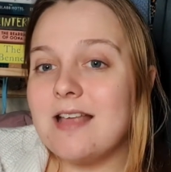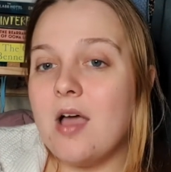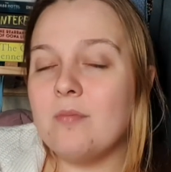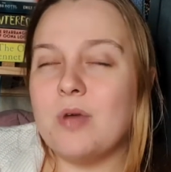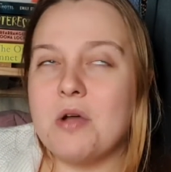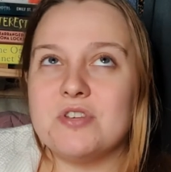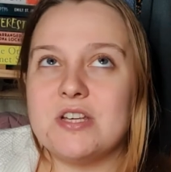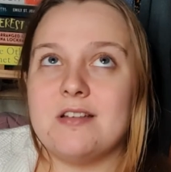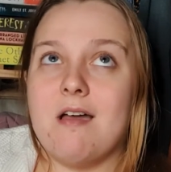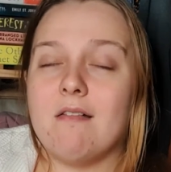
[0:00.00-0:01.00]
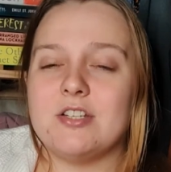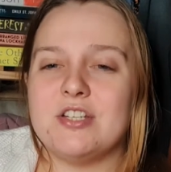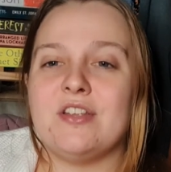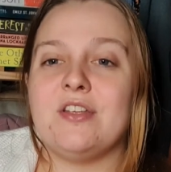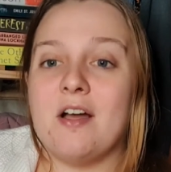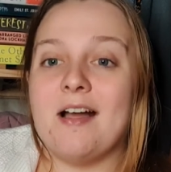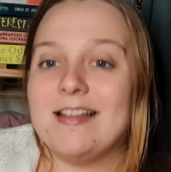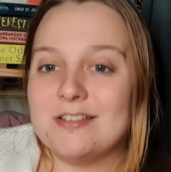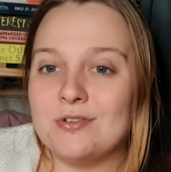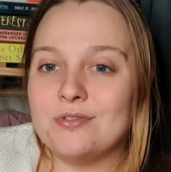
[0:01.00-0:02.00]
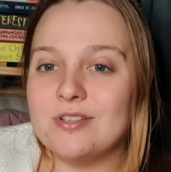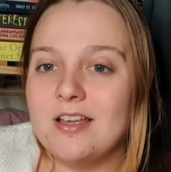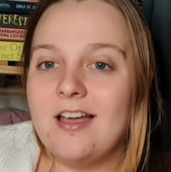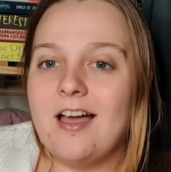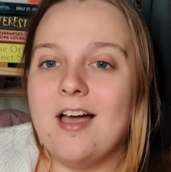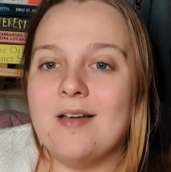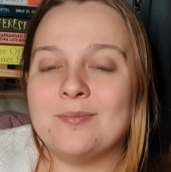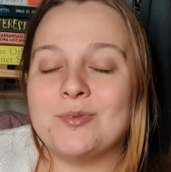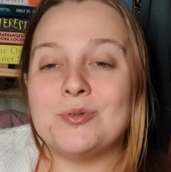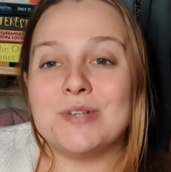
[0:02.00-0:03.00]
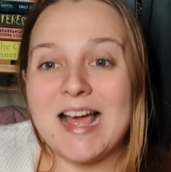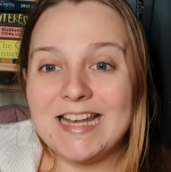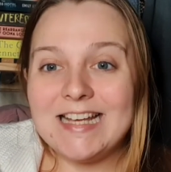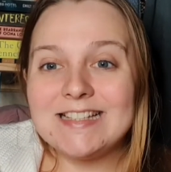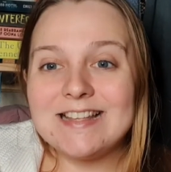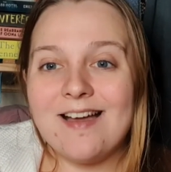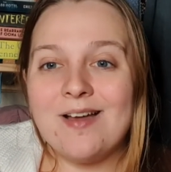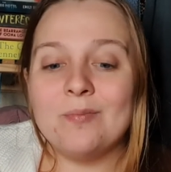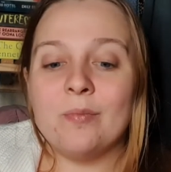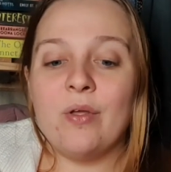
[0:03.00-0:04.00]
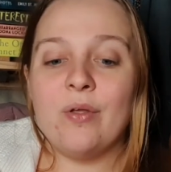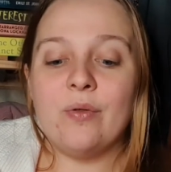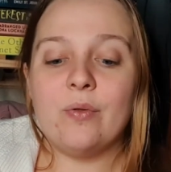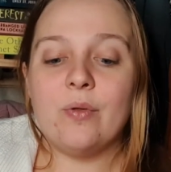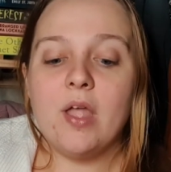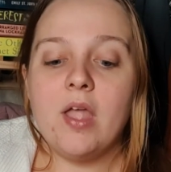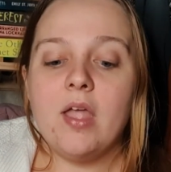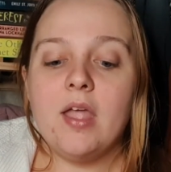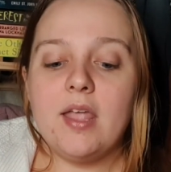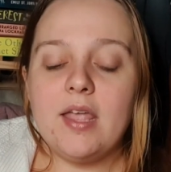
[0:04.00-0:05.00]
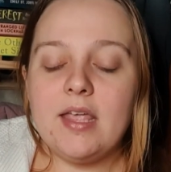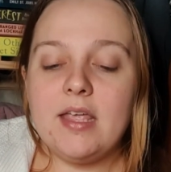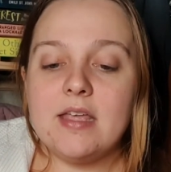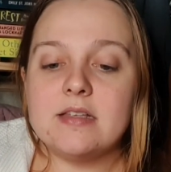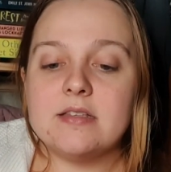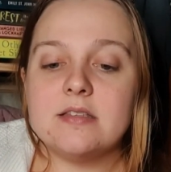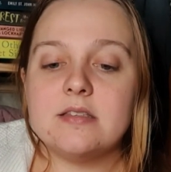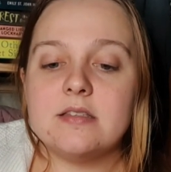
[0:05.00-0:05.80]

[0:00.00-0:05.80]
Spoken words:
Well, she's young, she's a young adult, called Alex, who is